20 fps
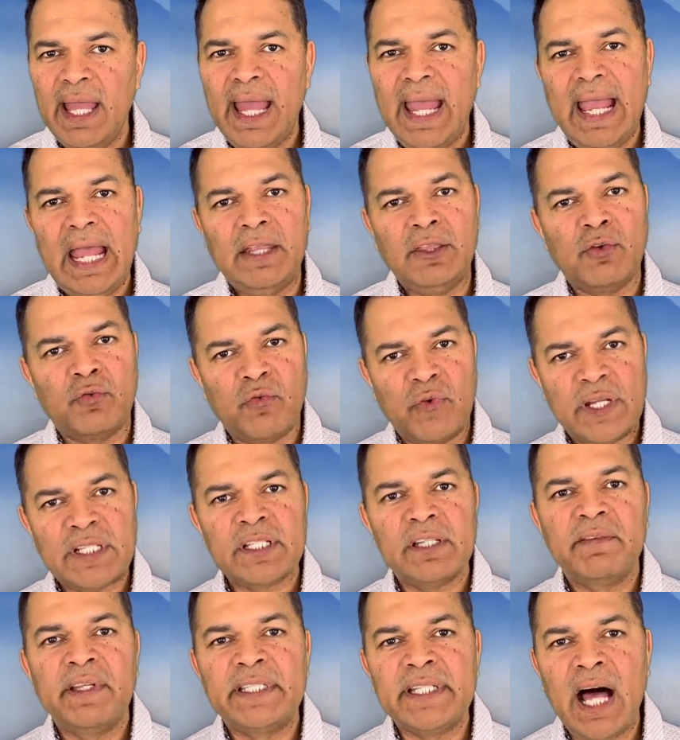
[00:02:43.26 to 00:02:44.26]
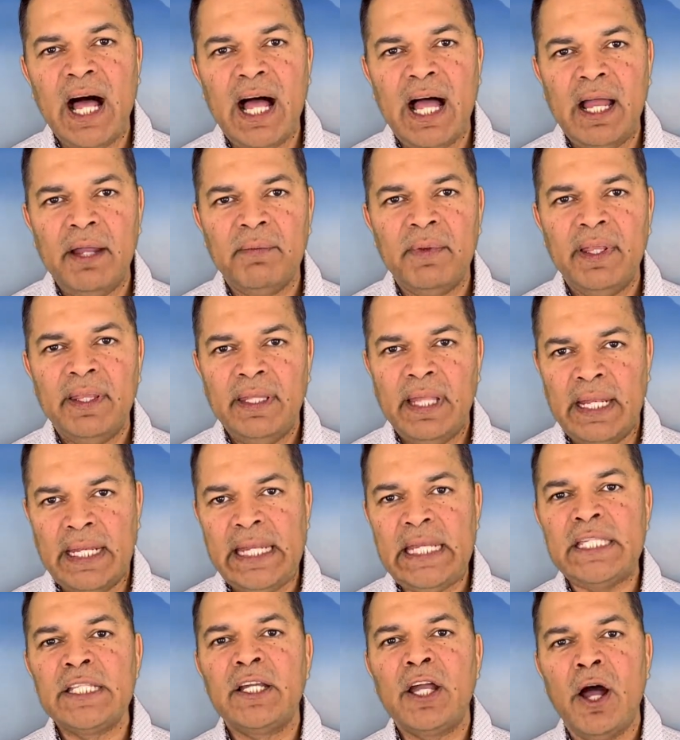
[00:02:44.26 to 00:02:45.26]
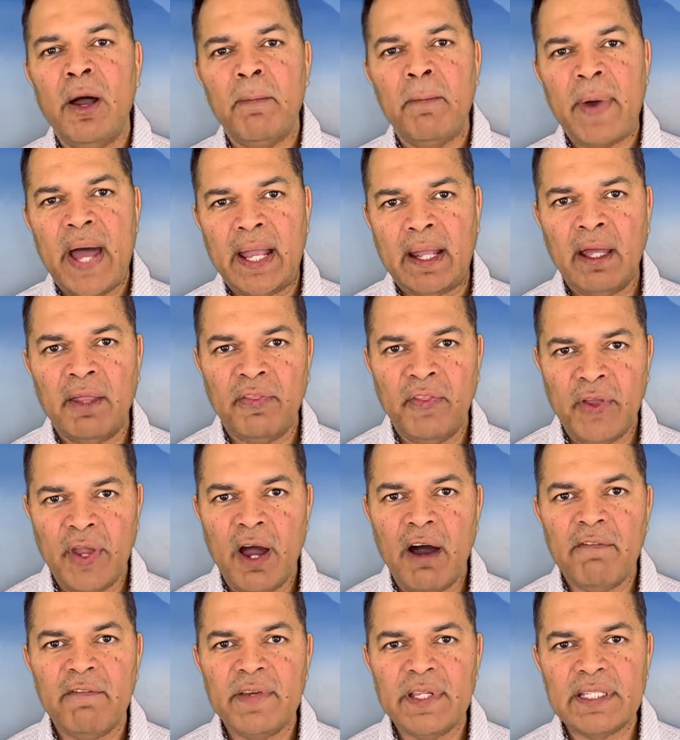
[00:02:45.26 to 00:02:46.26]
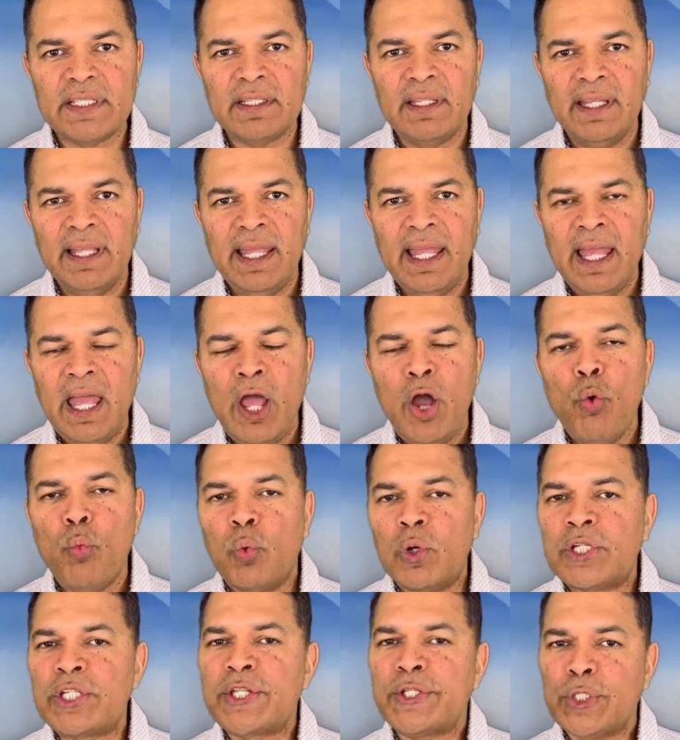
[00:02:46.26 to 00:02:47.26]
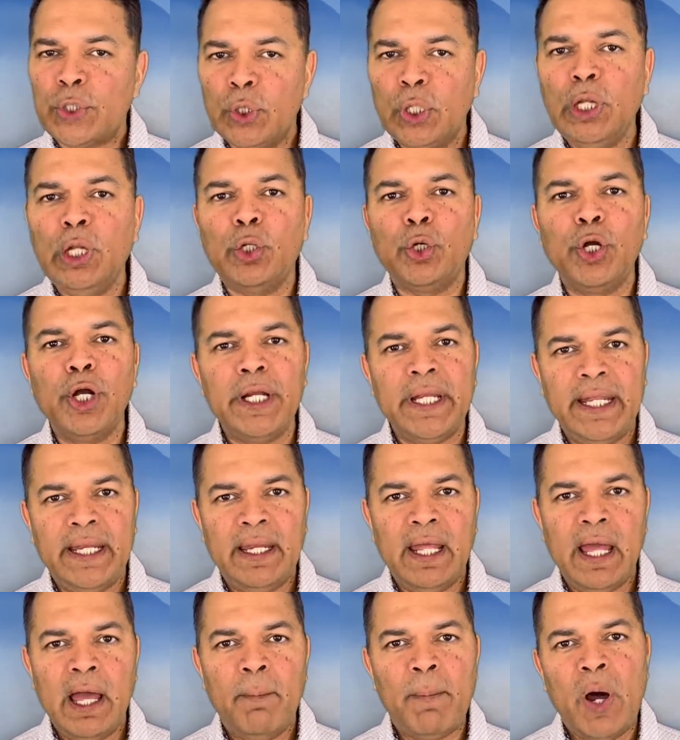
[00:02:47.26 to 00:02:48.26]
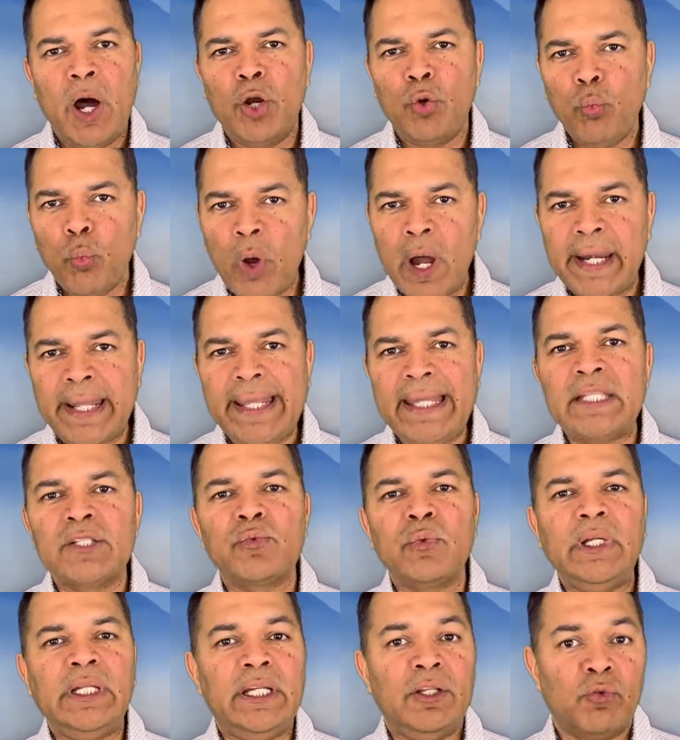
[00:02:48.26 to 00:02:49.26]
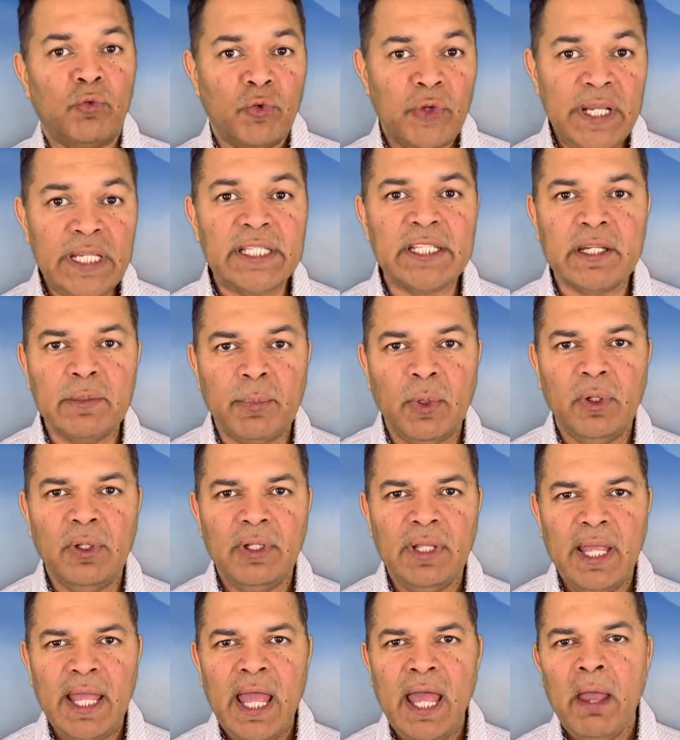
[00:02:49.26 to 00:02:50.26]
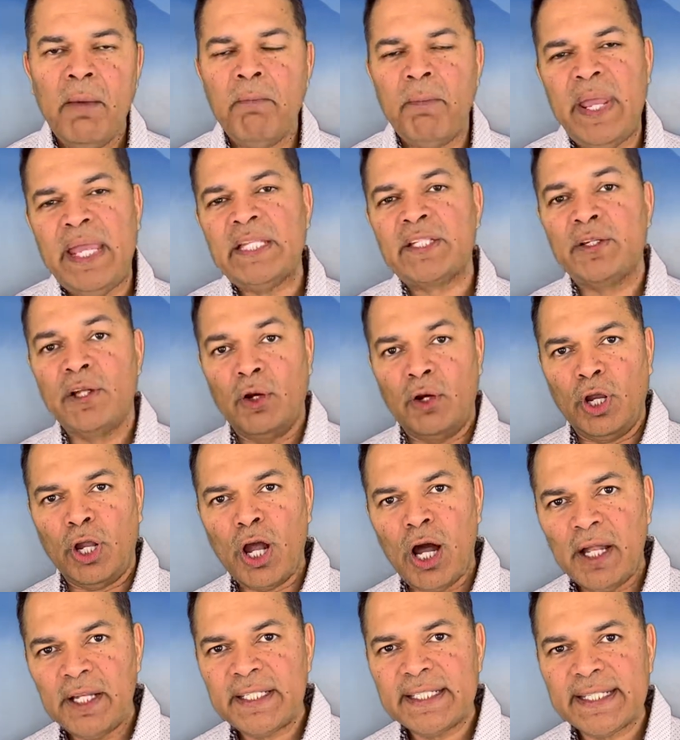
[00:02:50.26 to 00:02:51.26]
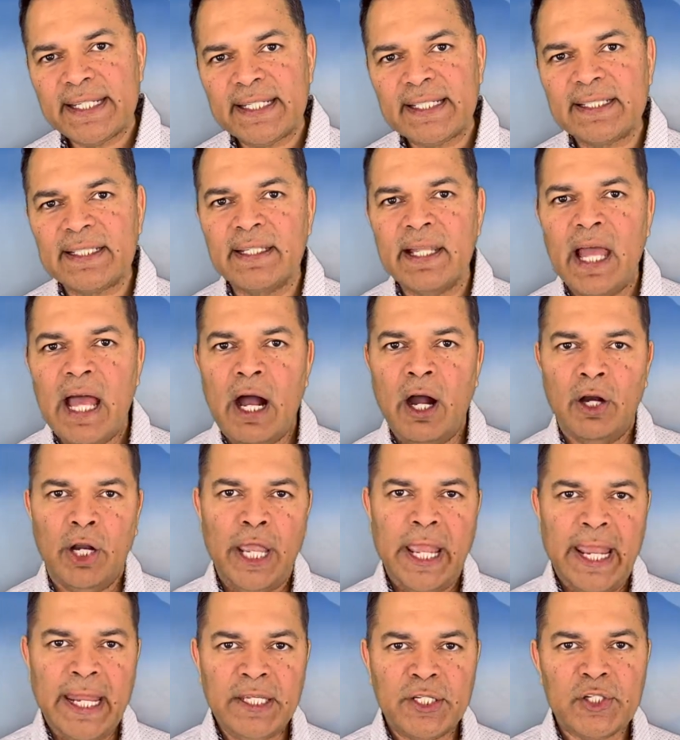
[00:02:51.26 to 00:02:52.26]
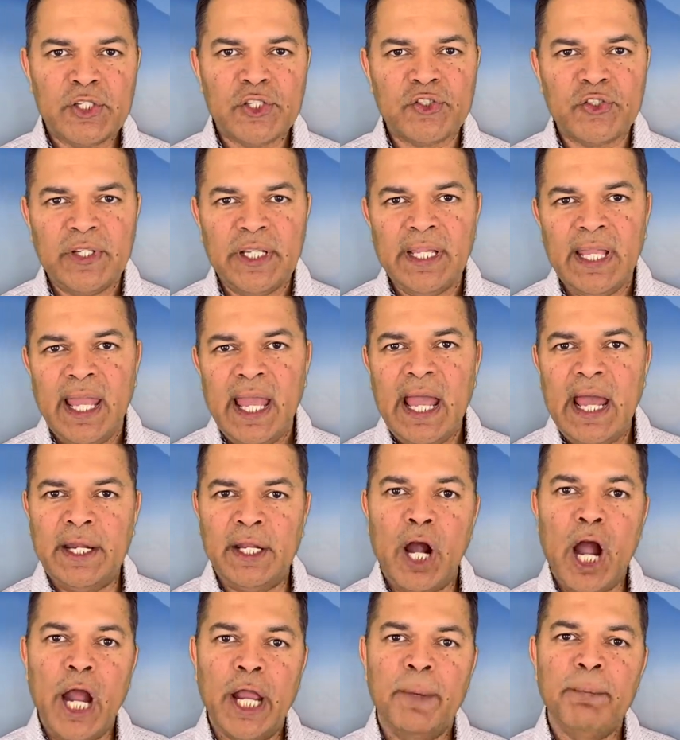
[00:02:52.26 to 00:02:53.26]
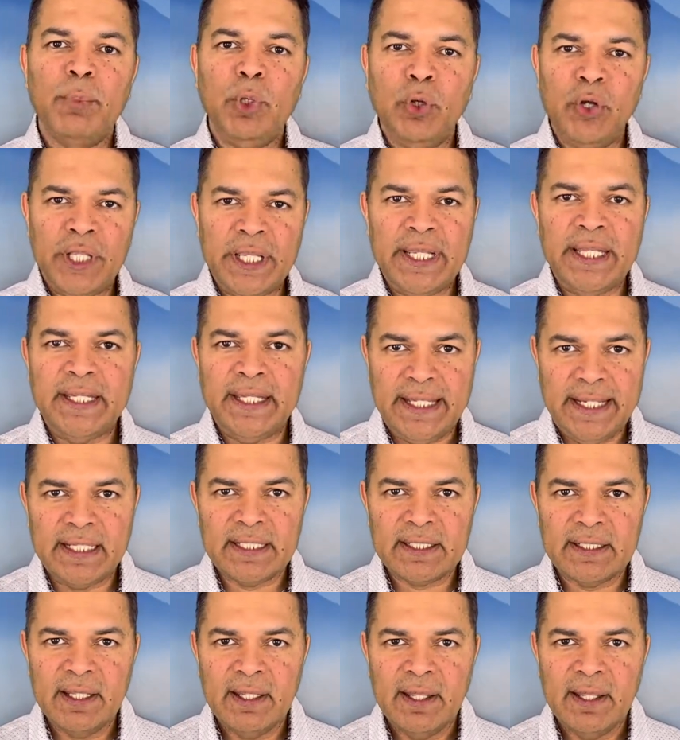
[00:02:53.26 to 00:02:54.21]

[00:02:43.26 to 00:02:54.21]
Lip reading: and the rest of the time they need to come back at the office. We're still learning about what is really reasonable based on our context, our industry, and our employee needs.